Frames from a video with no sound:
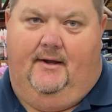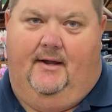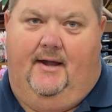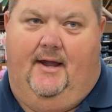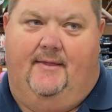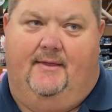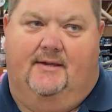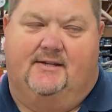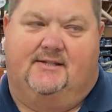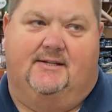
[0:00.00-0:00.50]

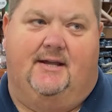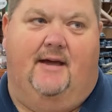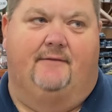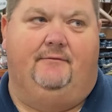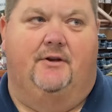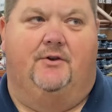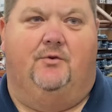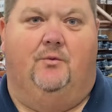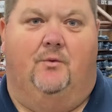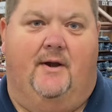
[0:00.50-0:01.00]
and the
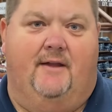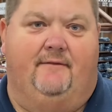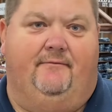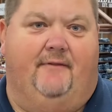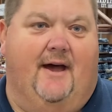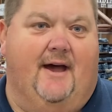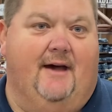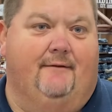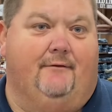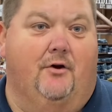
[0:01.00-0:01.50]

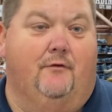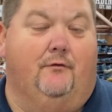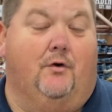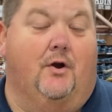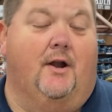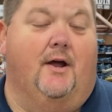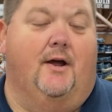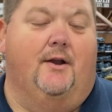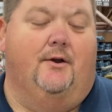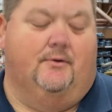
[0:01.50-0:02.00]
725
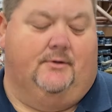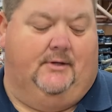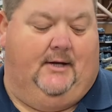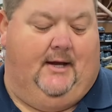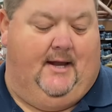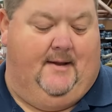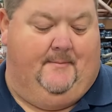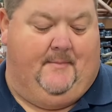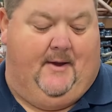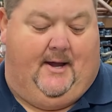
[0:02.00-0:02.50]
over and unders
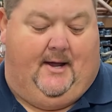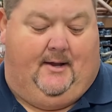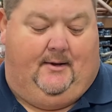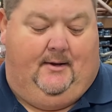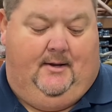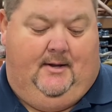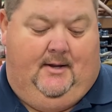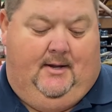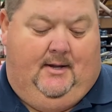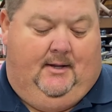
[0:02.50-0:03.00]
came out,
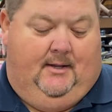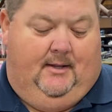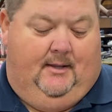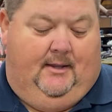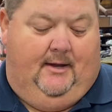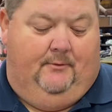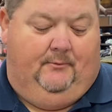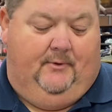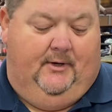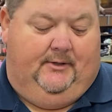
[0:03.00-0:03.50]

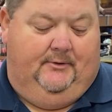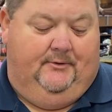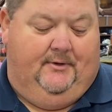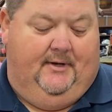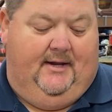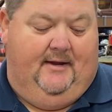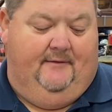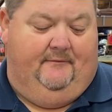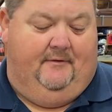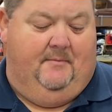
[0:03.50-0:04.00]
they went to
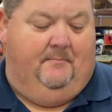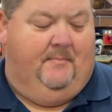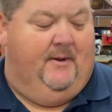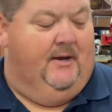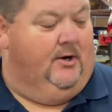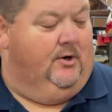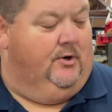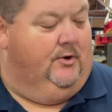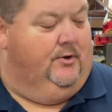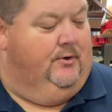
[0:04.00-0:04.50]
an even
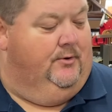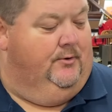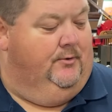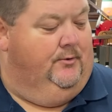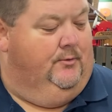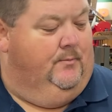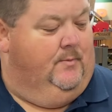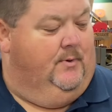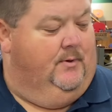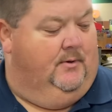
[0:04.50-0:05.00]
bigger
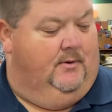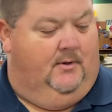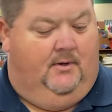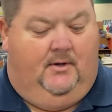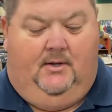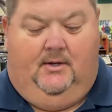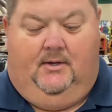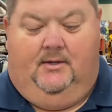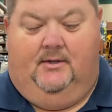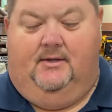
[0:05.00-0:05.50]
tube.
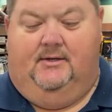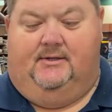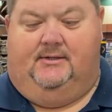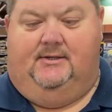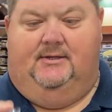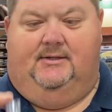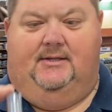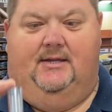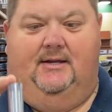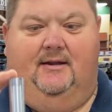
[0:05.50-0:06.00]

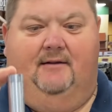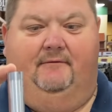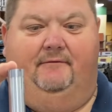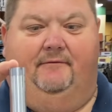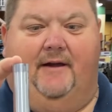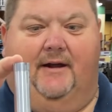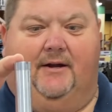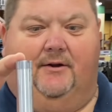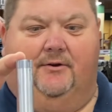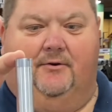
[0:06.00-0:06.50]
This is the
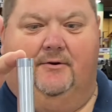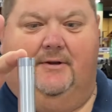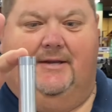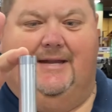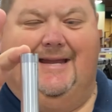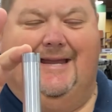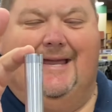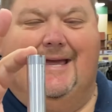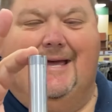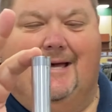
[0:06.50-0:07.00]
Invector
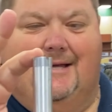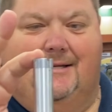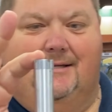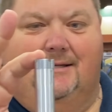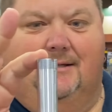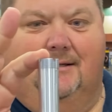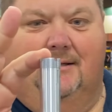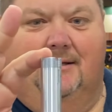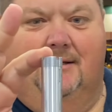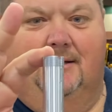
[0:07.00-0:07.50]

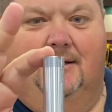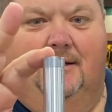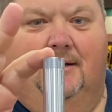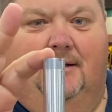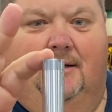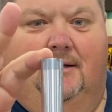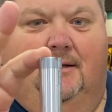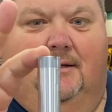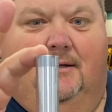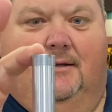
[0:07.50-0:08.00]
DS.
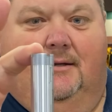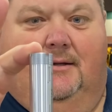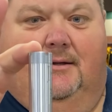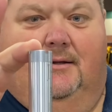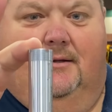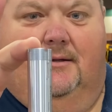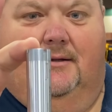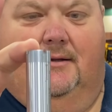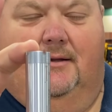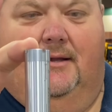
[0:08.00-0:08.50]

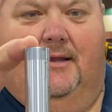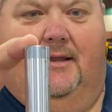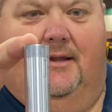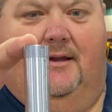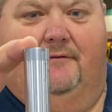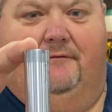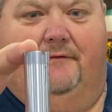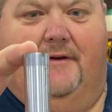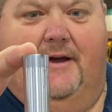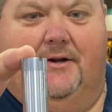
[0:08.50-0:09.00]
And
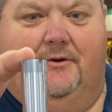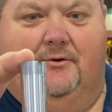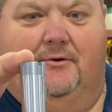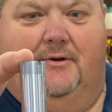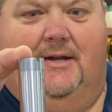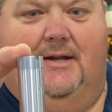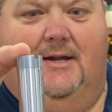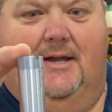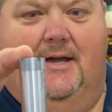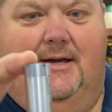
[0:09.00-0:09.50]
the Invector
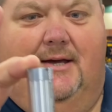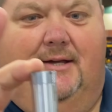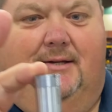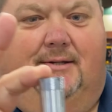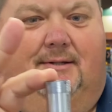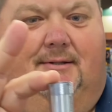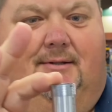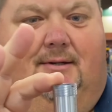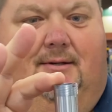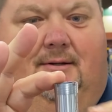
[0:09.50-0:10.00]

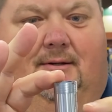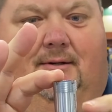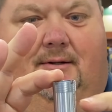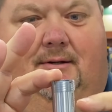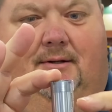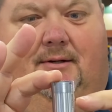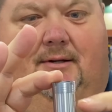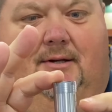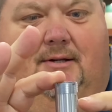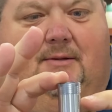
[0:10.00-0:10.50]
DS
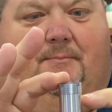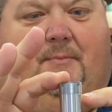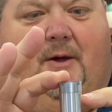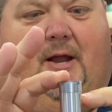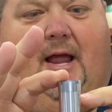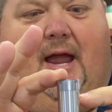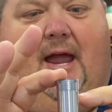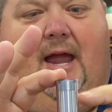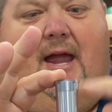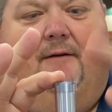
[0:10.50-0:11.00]
is
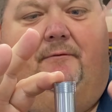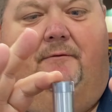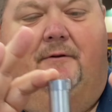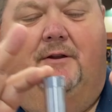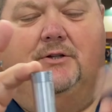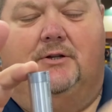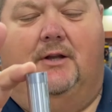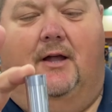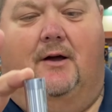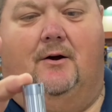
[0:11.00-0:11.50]
about a 1/2
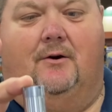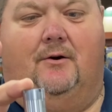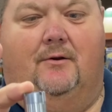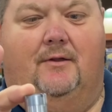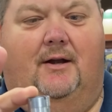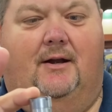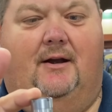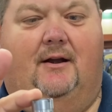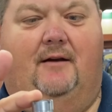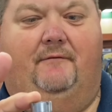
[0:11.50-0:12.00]
inch longer
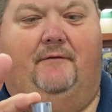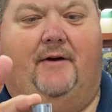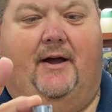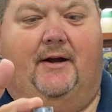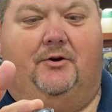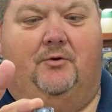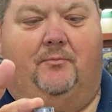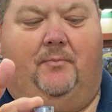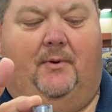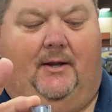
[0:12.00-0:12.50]
than an
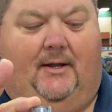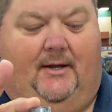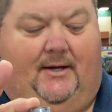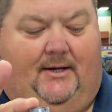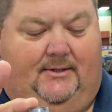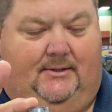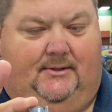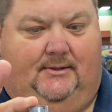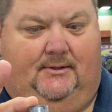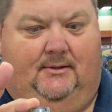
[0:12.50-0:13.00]
Invector
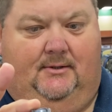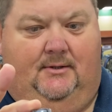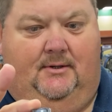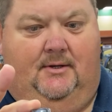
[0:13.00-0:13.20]
Plus.